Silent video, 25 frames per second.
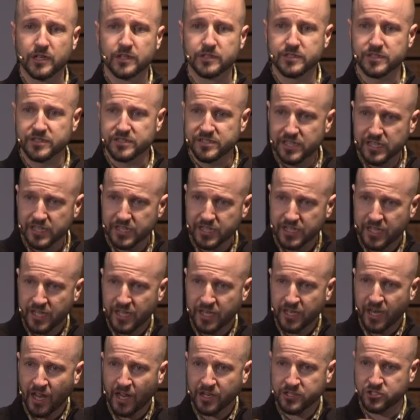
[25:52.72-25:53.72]
to see the
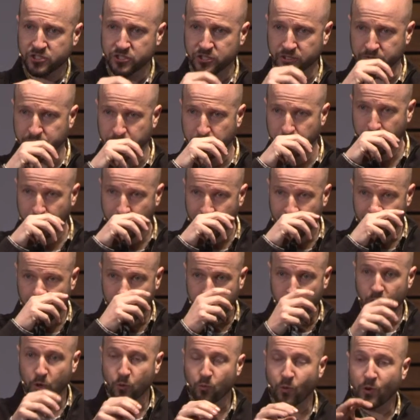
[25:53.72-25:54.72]
connection.
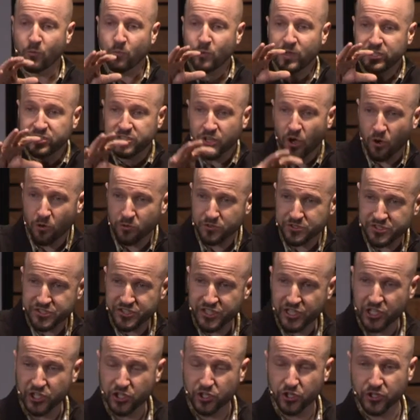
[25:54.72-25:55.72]
When we don't
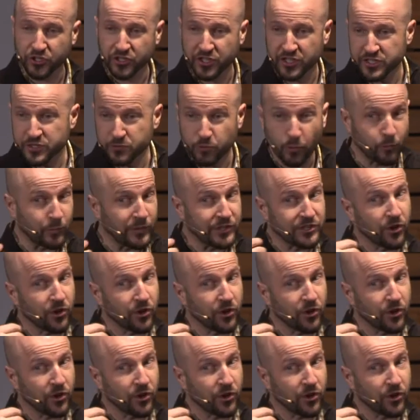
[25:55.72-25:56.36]
see goodness, when we